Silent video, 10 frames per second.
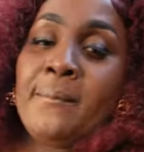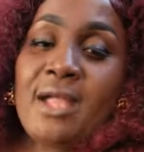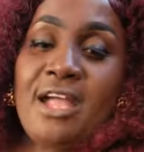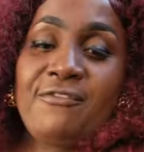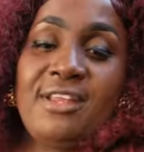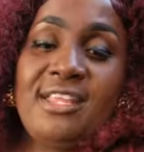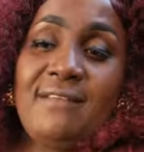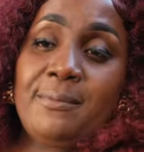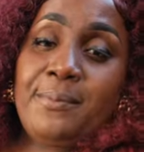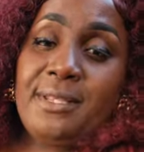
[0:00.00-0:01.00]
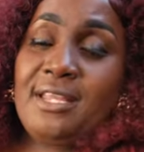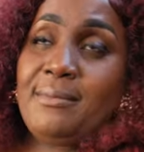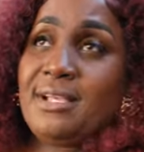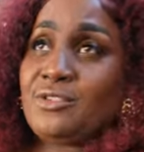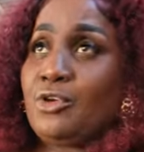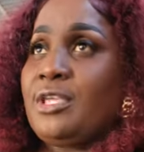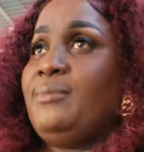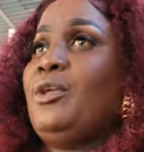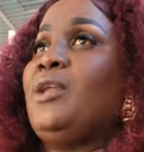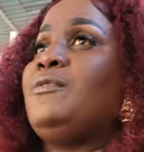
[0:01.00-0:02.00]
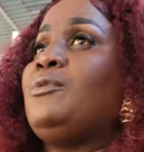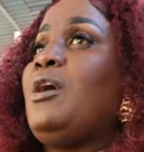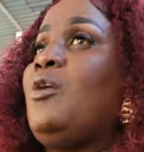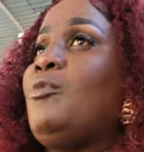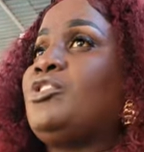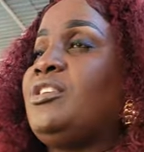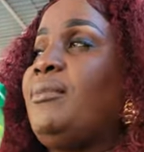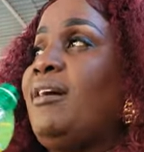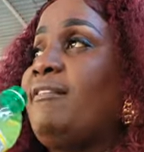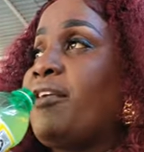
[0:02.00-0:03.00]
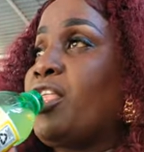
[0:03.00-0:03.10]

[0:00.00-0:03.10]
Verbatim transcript: Because Franny had the him, them I suck him. I don't even know how much him have.